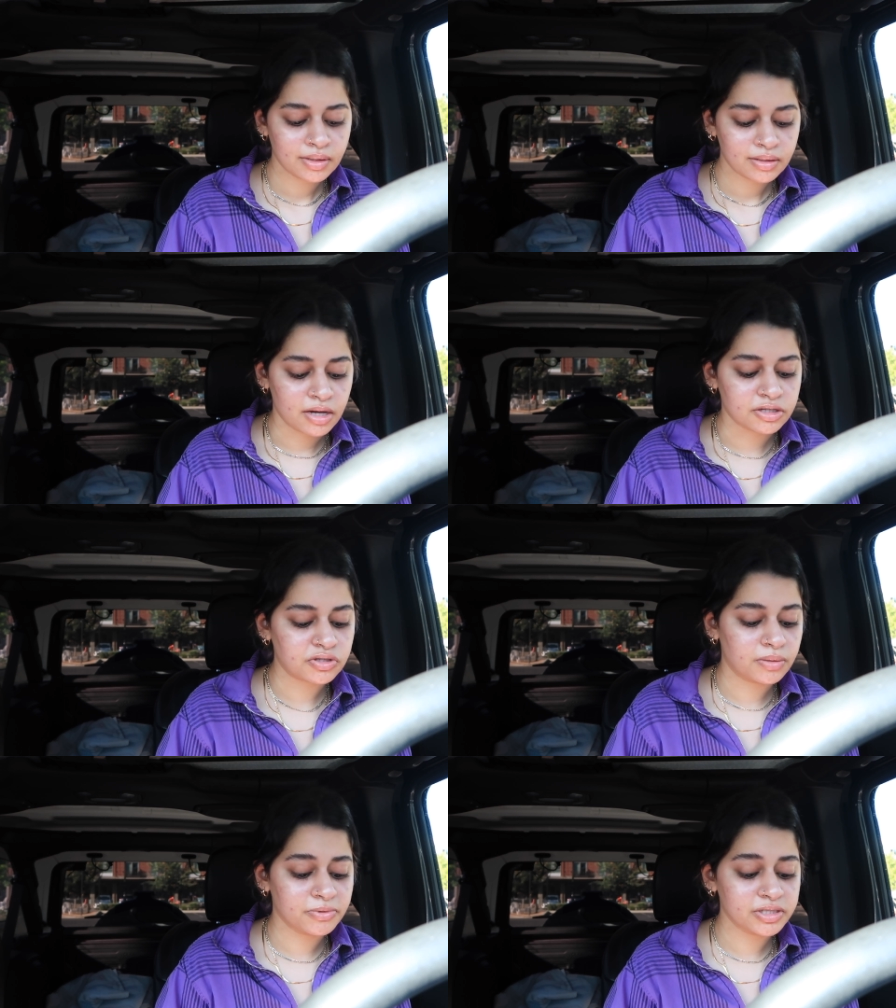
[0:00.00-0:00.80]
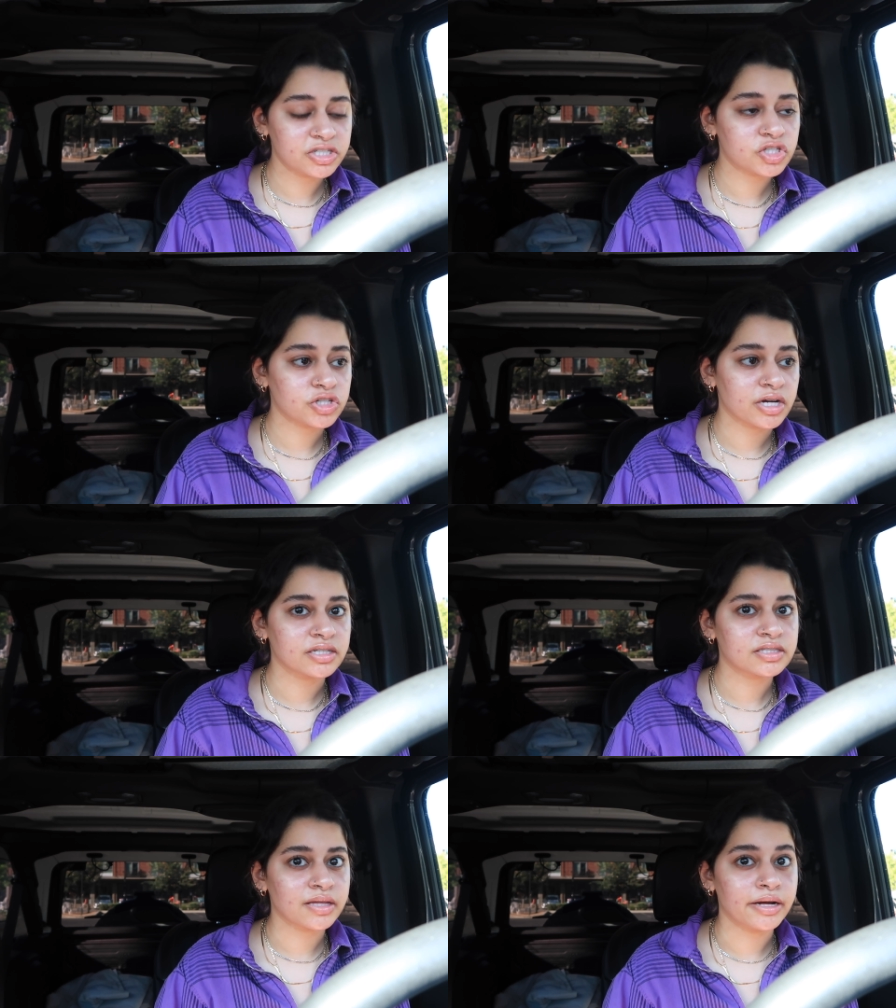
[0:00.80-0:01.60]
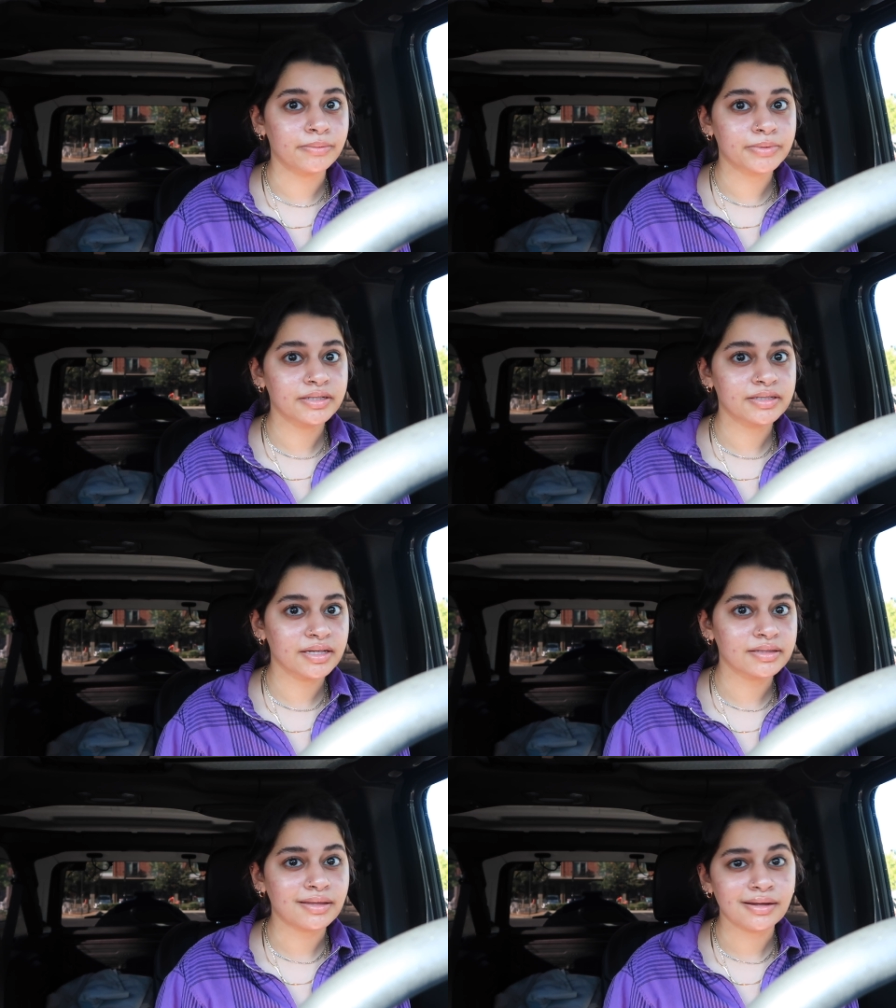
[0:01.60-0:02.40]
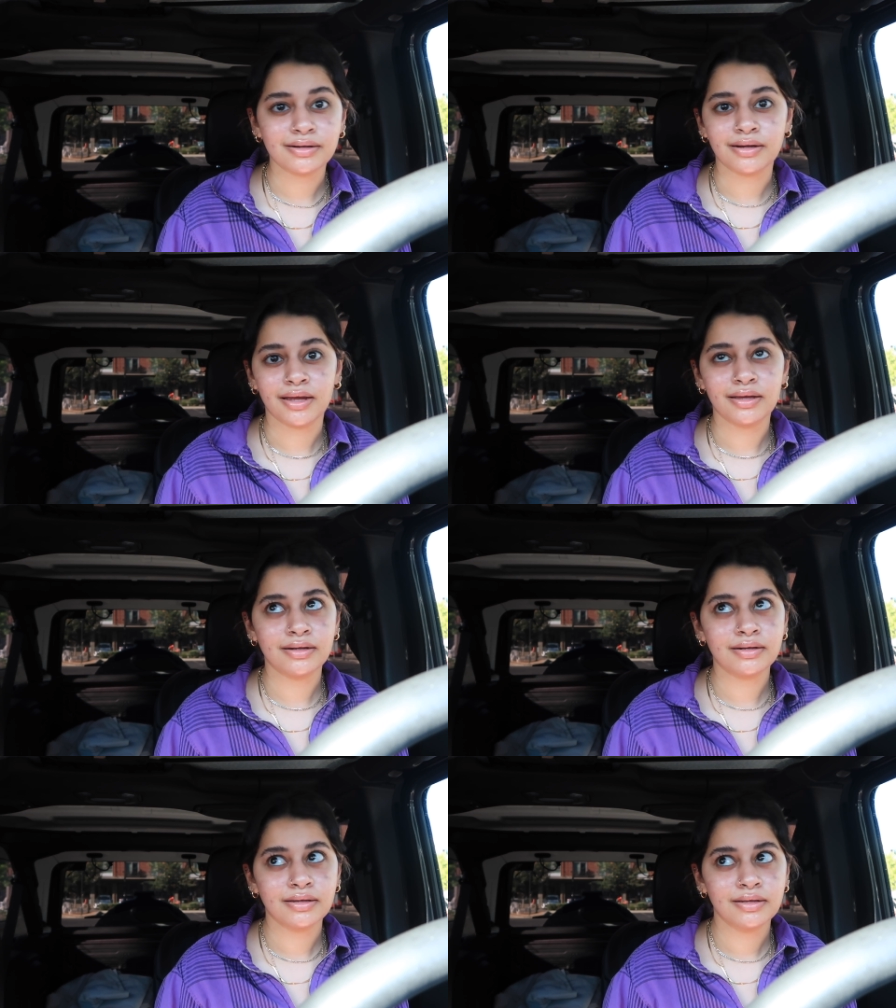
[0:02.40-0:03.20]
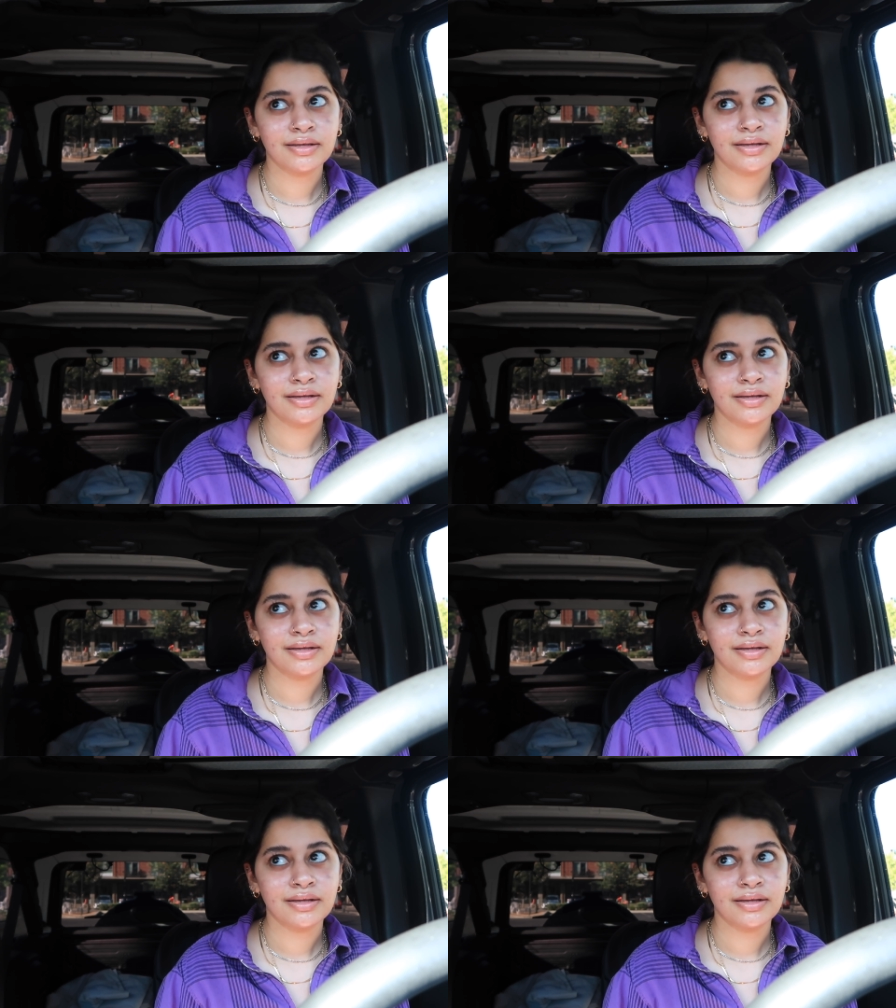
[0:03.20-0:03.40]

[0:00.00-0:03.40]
yeah, so I'm really stressed that I'm gonna get there and